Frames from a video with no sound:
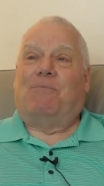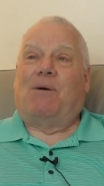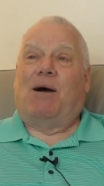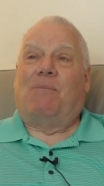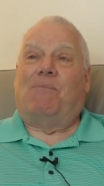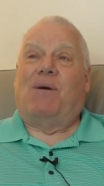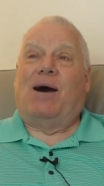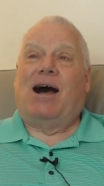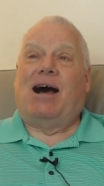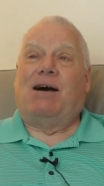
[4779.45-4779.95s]
Yeah,
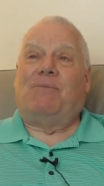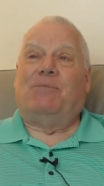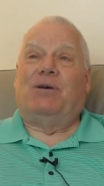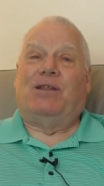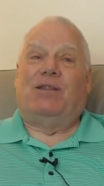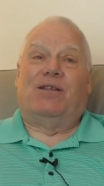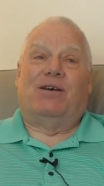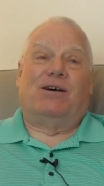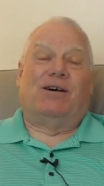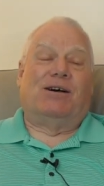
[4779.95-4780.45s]
my
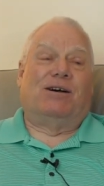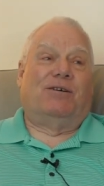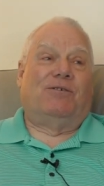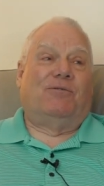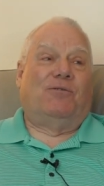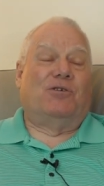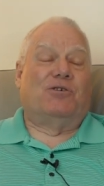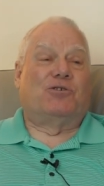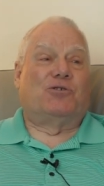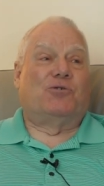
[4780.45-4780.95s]
mom and
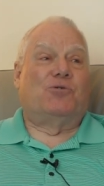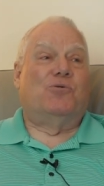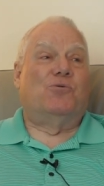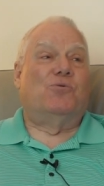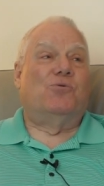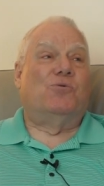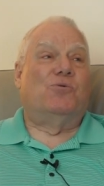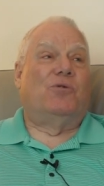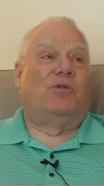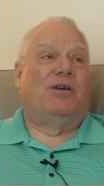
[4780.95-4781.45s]
the, the
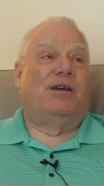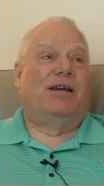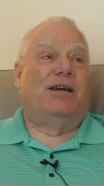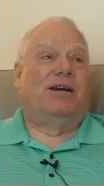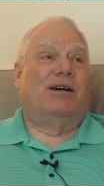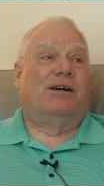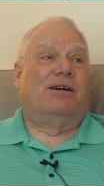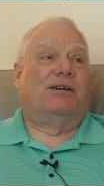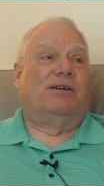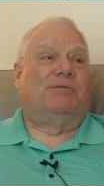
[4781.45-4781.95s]
school,
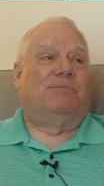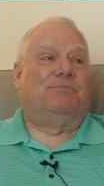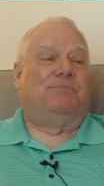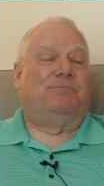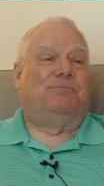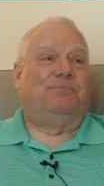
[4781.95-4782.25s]
the uh,